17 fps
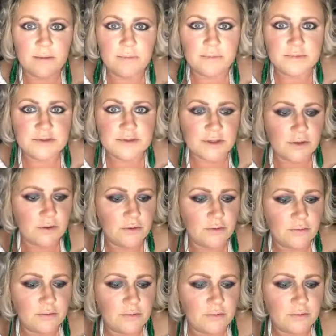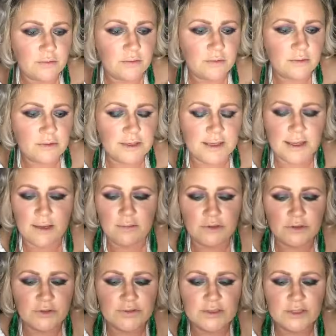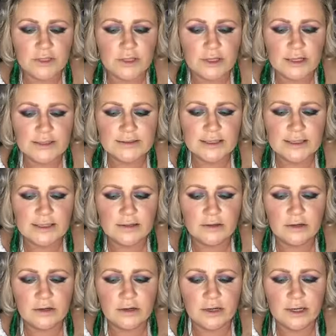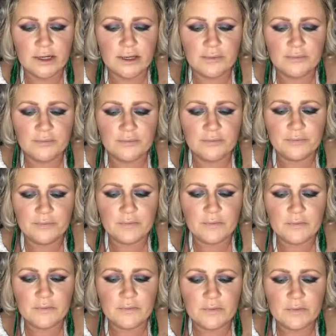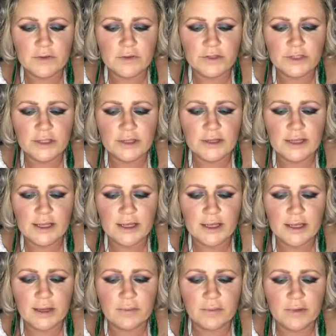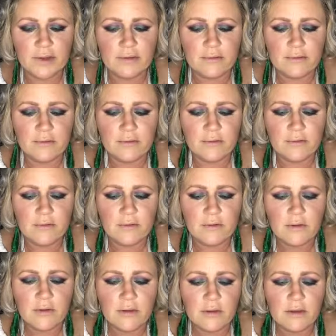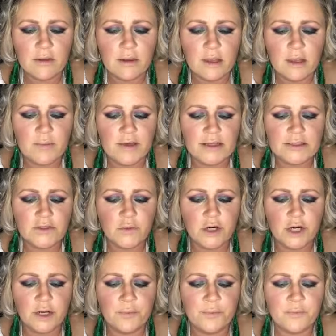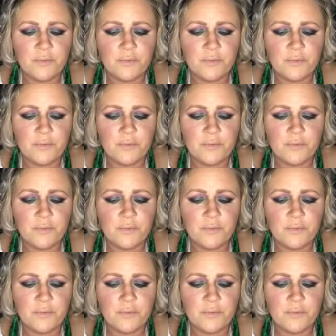So yeah, I'm losing you guys. I need to hurry up, shut the heck up and get back to work.